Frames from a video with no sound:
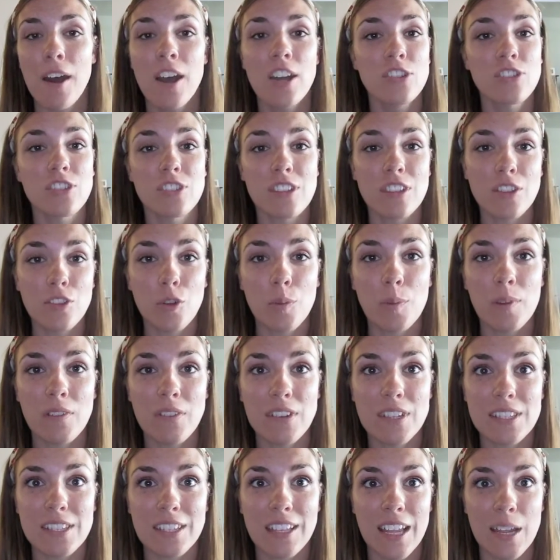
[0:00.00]
just a little bit of a
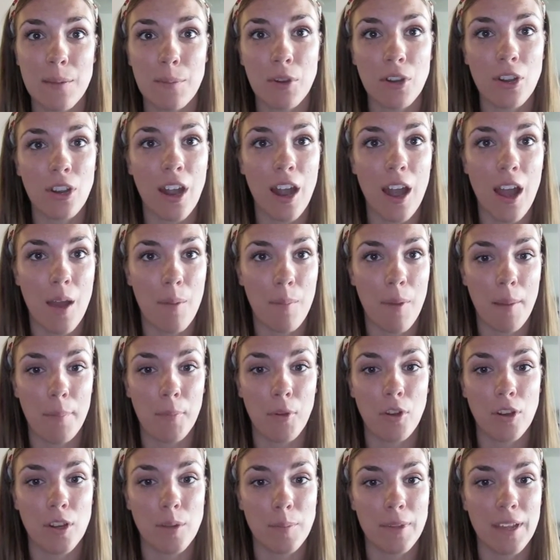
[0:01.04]
disclaimer, I'm
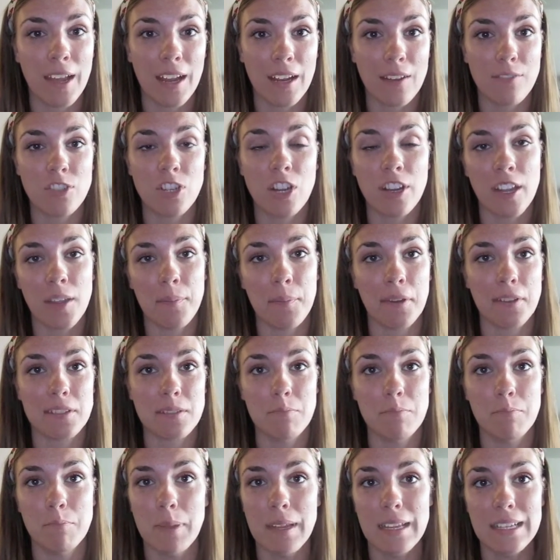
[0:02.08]
going to be kind of talking about
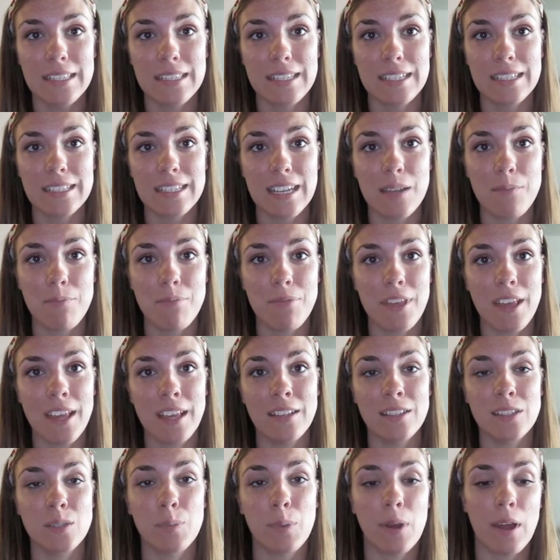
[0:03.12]
some basic type
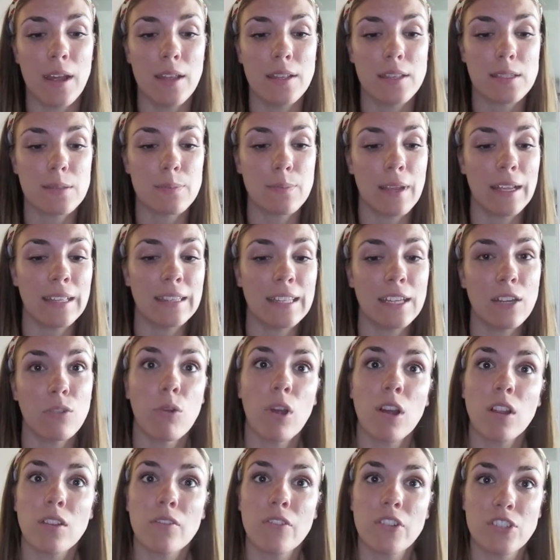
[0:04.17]
things, but it's mainly
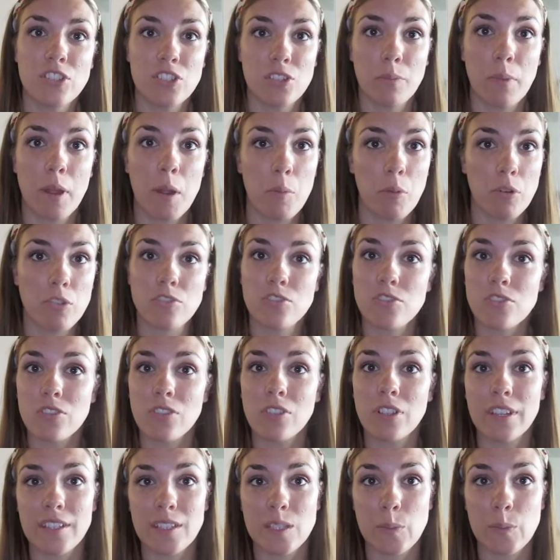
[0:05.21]
relevant to my
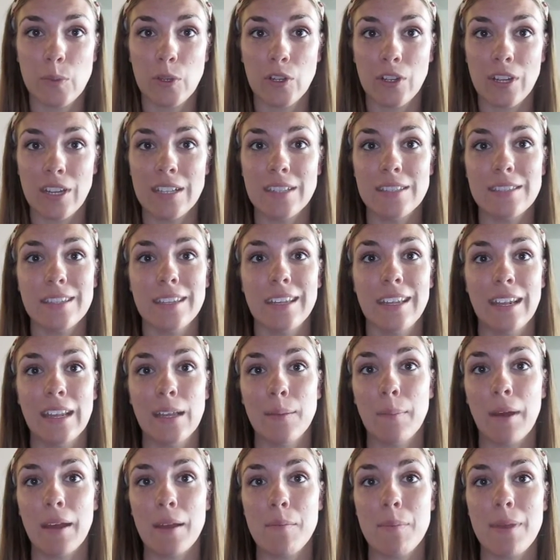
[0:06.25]
personal experience in
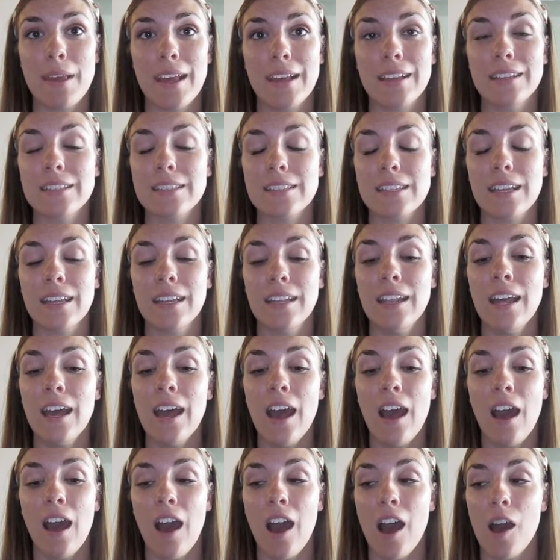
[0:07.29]
getting my BSN.
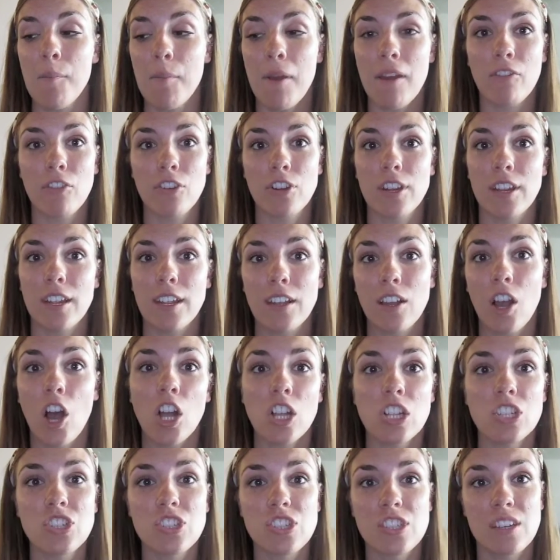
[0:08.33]
Every
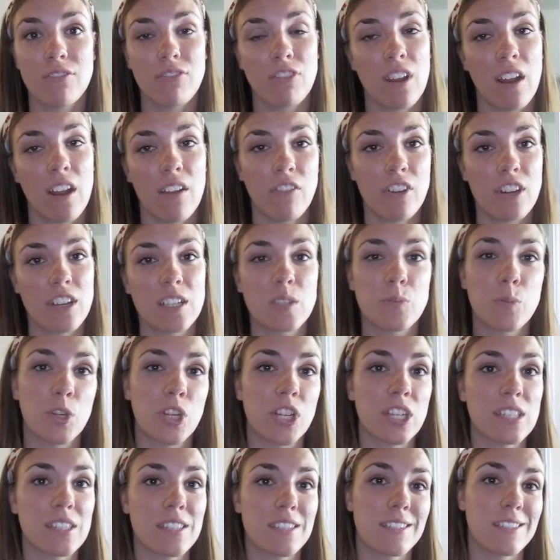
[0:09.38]
college is different, every
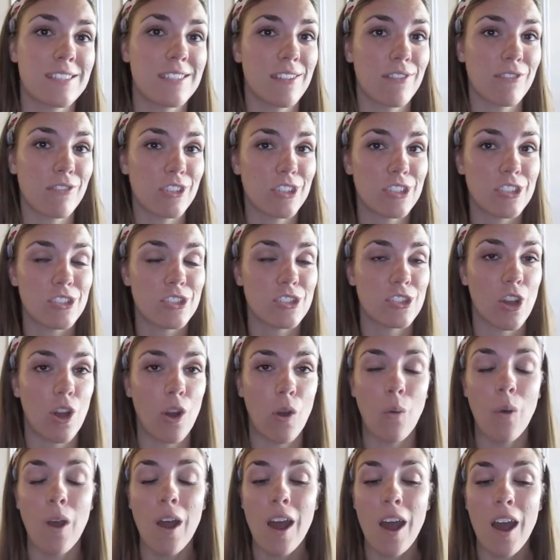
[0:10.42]
experience is different,
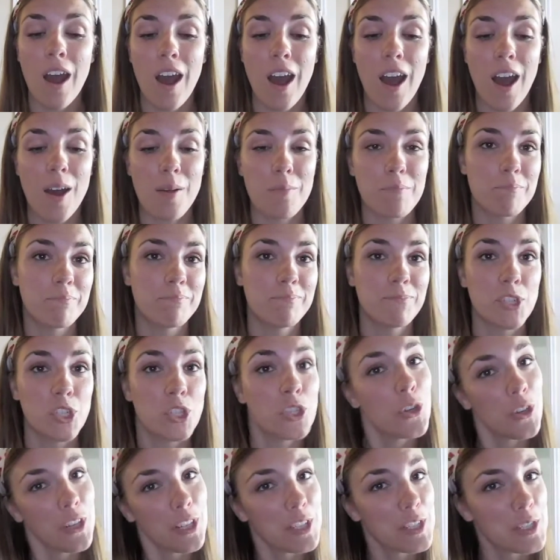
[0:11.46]
so
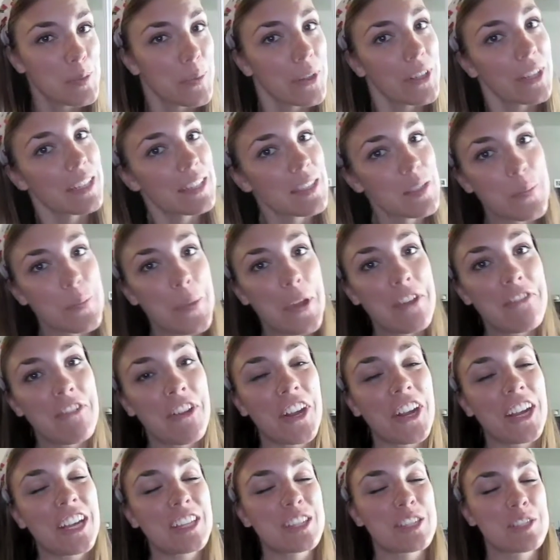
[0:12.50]
your experience may
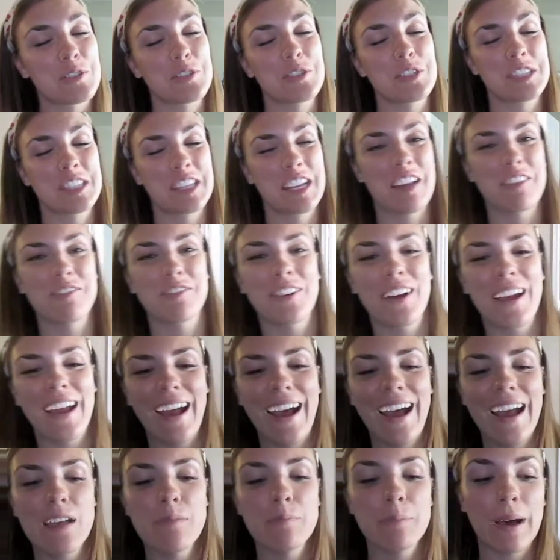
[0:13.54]
vary, so just an
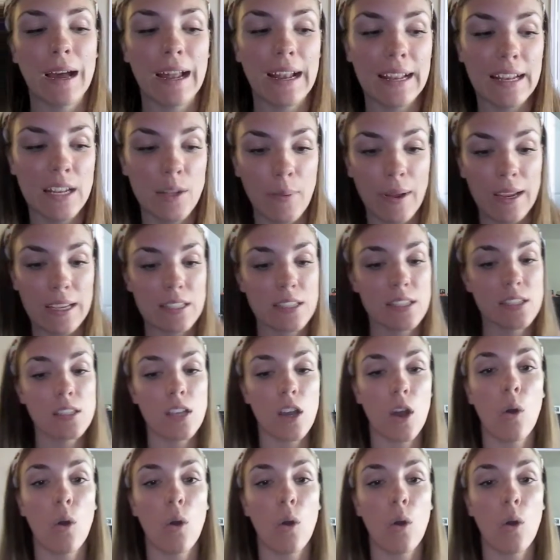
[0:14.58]
FYI. But anyways,